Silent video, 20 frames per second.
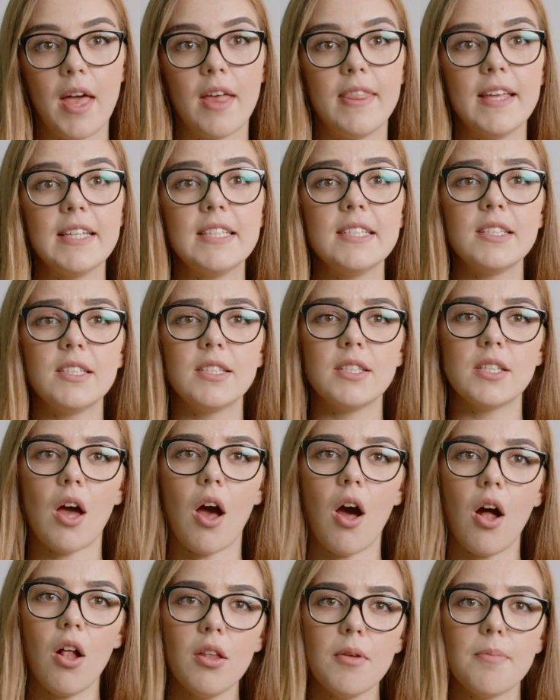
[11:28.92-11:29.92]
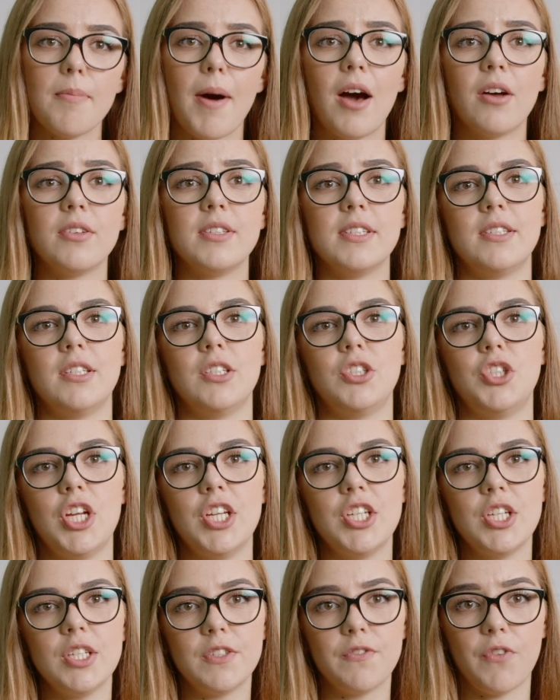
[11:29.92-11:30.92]
that is all about the
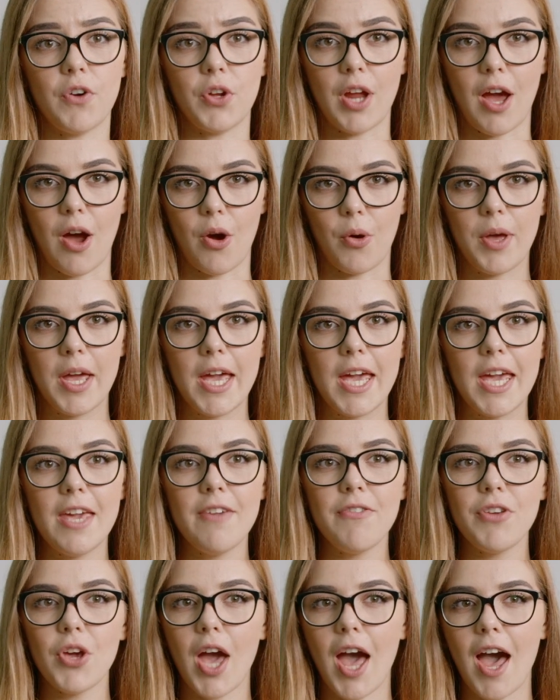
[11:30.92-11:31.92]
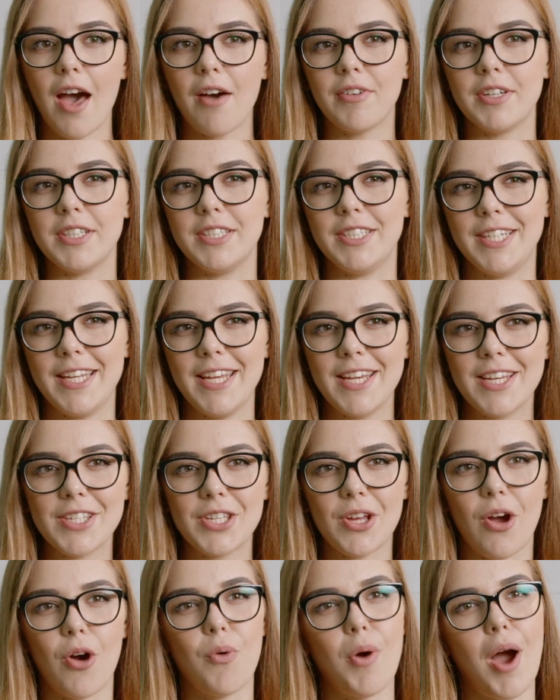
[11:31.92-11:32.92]
suggestions for now. If you have
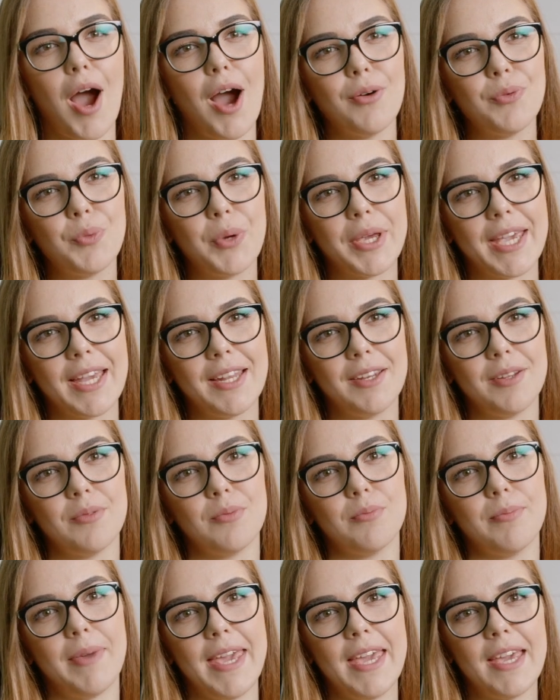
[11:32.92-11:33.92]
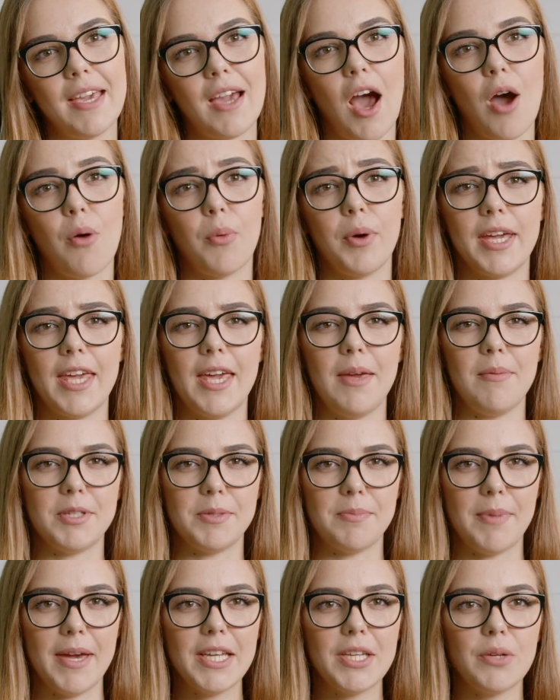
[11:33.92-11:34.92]
ideas of how we can make our
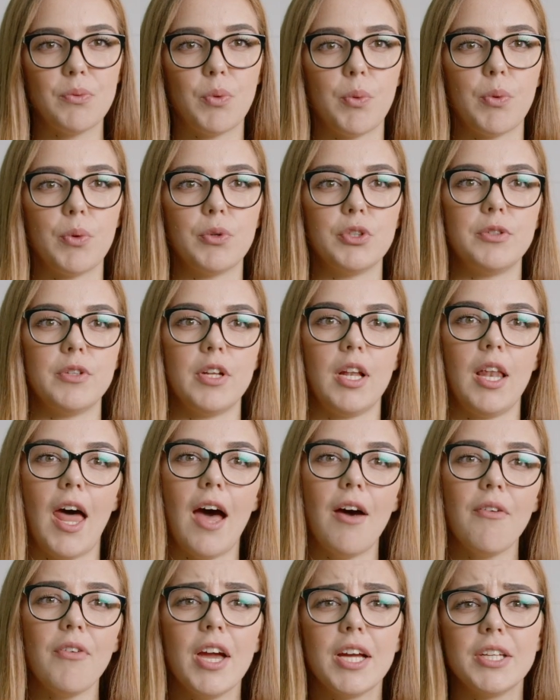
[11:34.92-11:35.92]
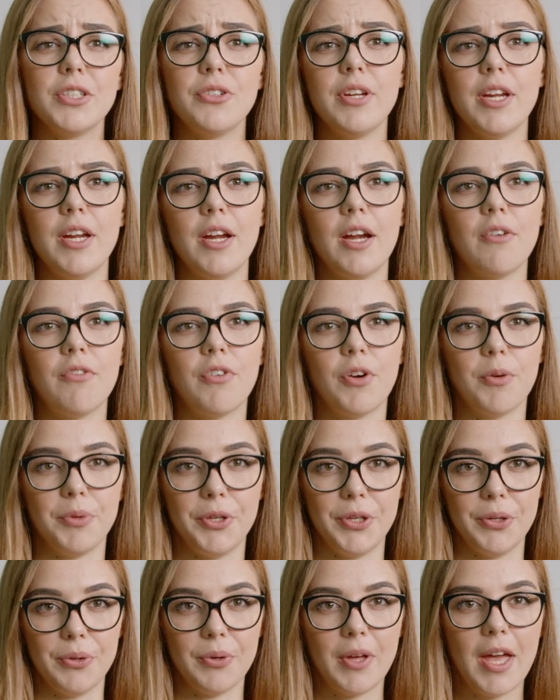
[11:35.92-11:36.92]
games better, we would love to hear from
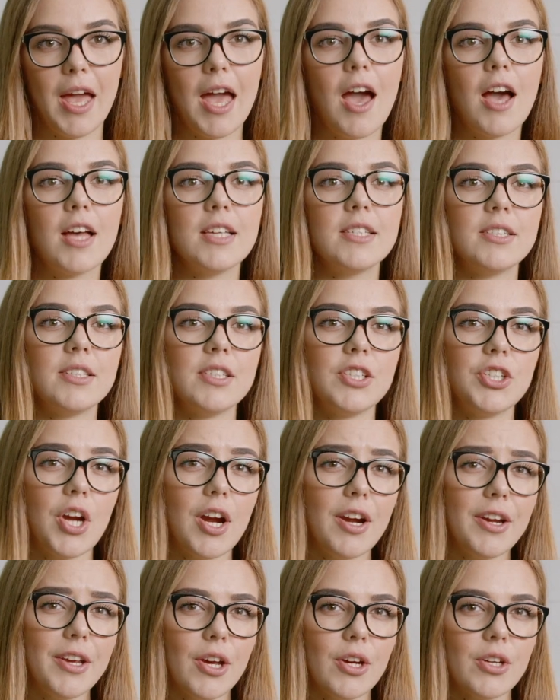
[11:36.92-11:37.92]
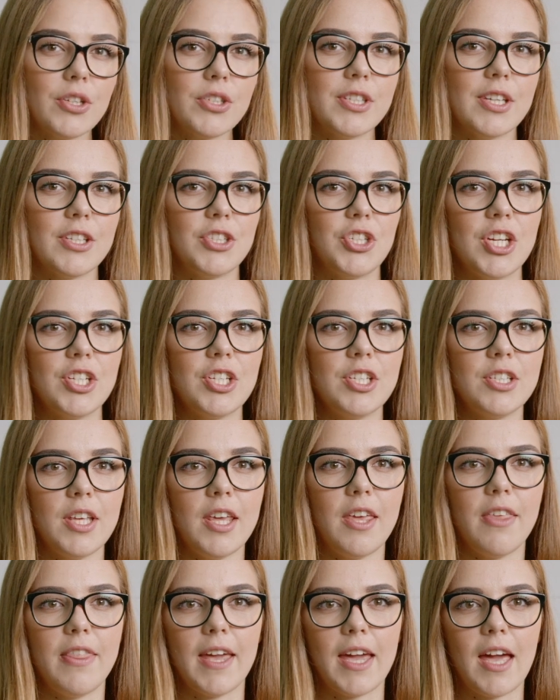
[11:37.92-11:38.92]
you. Share your suggestions
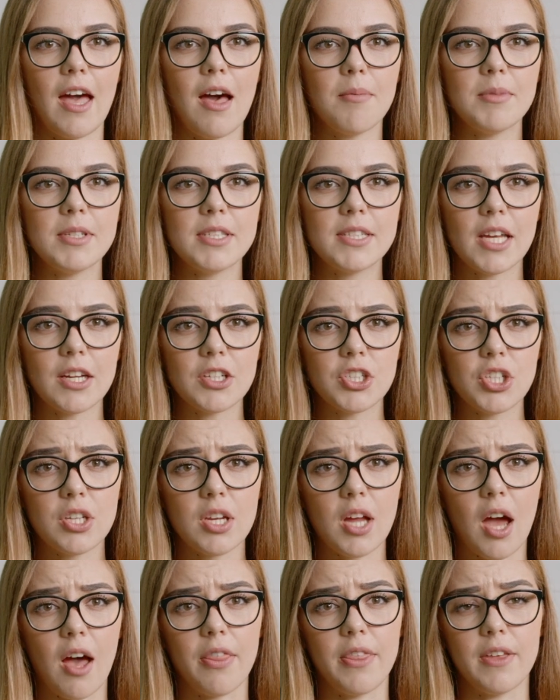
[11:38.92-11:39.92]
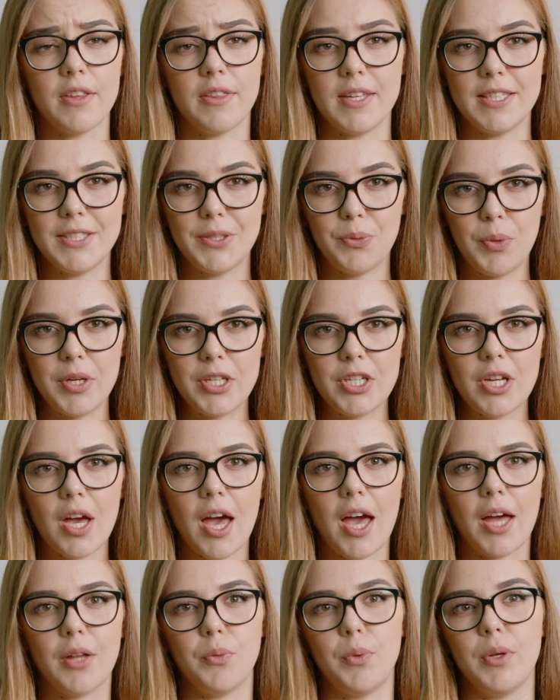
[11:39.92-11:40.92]
in the comment section under this video
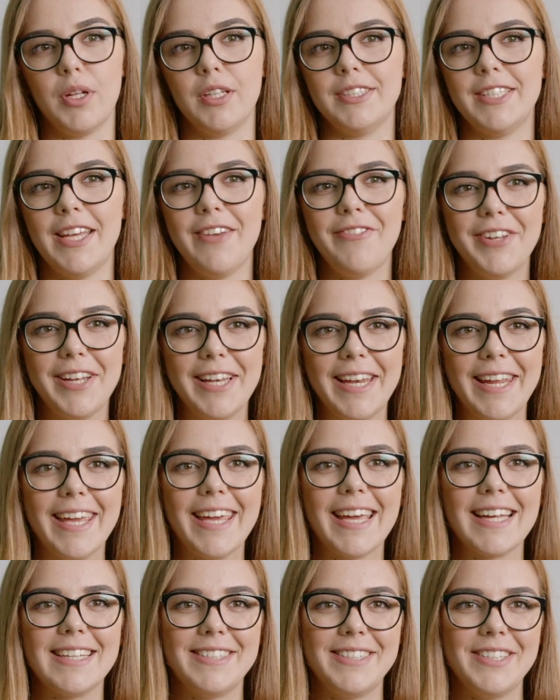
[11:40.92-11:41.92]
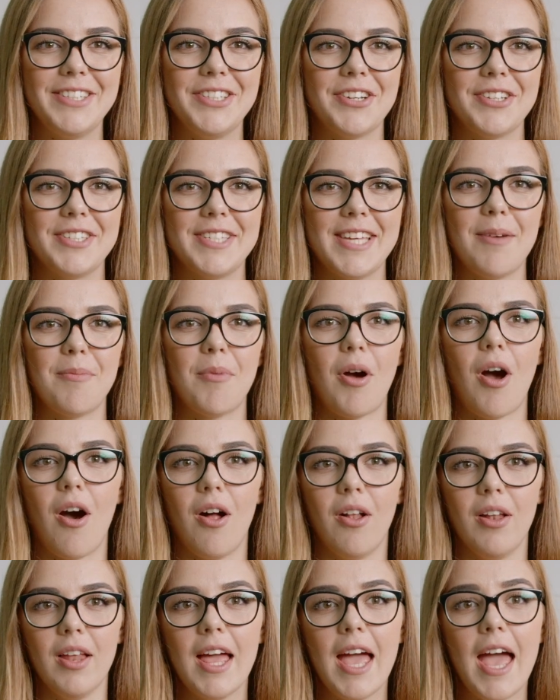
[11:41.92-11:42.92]
and we'll definitely consider them
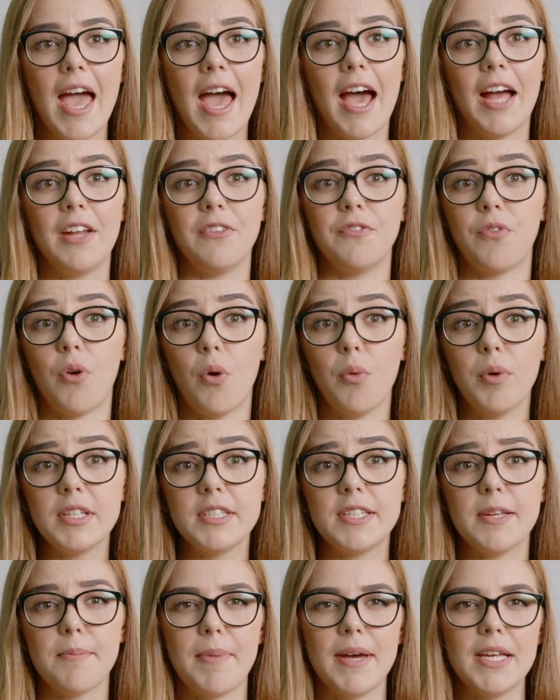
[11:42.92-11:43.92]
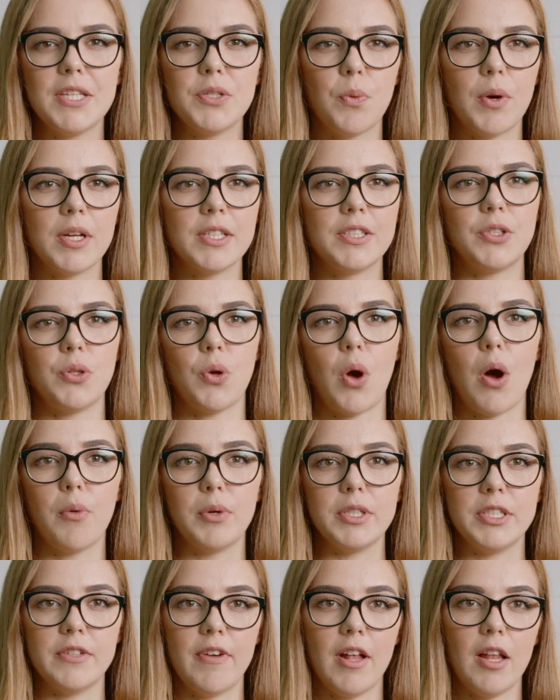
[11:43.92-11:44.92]
all and forward the best ones to
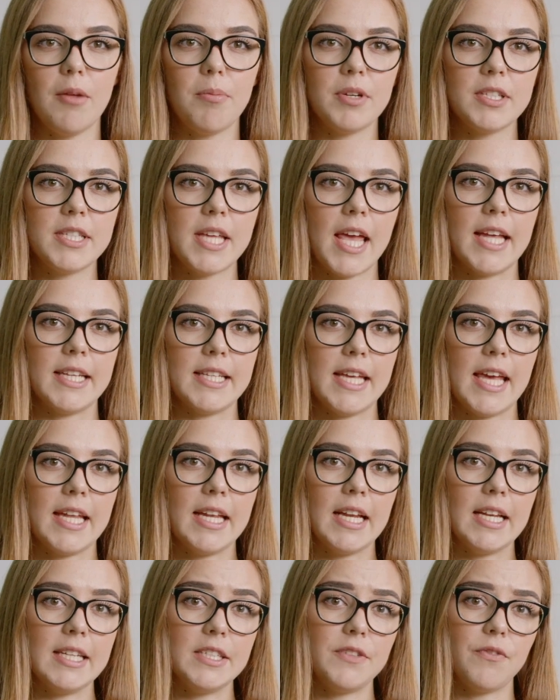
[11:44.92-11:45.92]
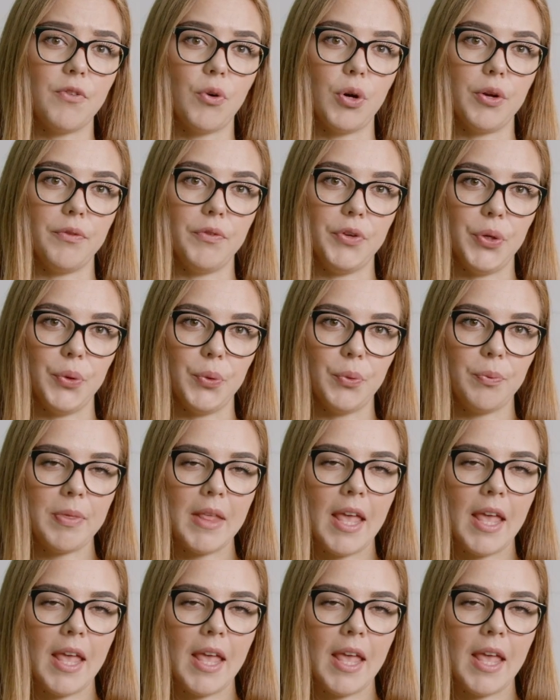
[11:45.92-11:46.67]
our developers and analysts for review.